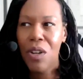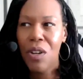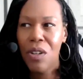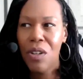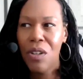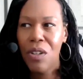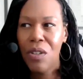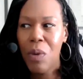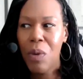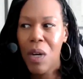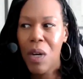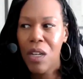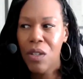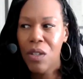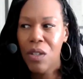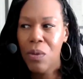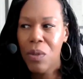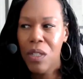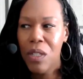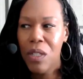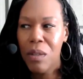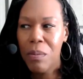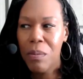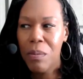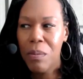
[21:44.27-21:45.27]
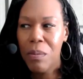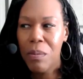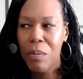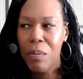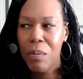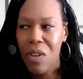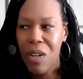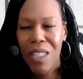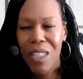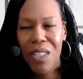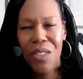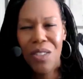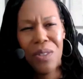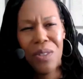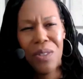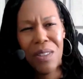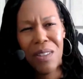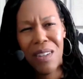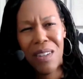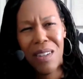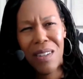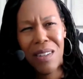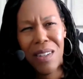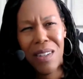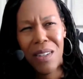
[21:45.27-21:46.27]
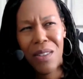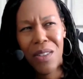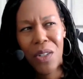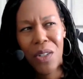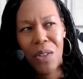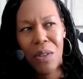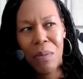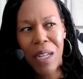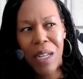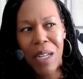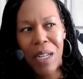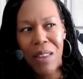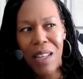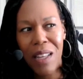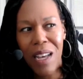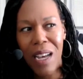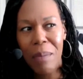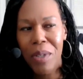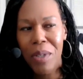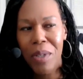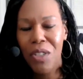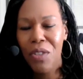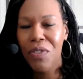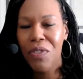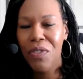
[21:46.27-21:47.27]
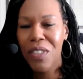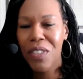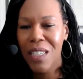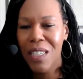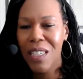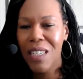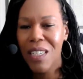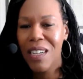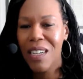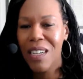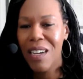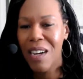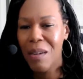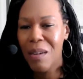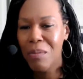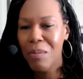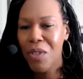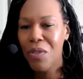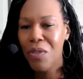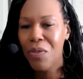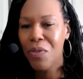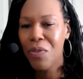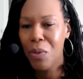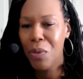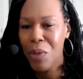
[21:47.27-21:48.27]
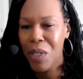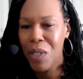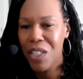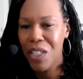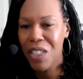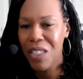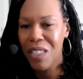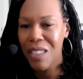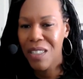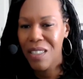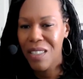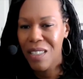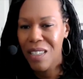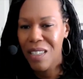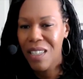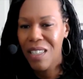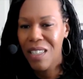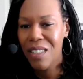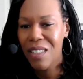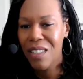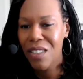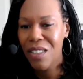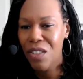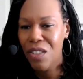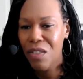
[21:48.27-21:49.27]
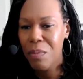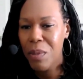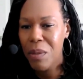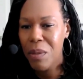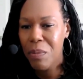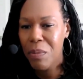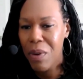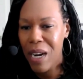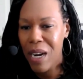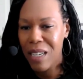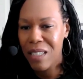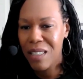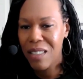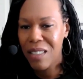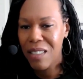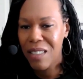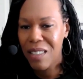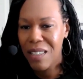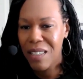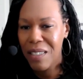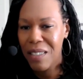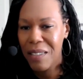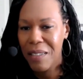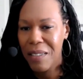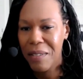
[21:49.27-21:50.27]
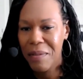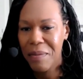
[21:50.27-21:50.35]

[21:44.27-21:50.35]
heard while you were in the program that you thought, "Oh, I don't know about that," but you've seen it come to fruition since you've been practicing?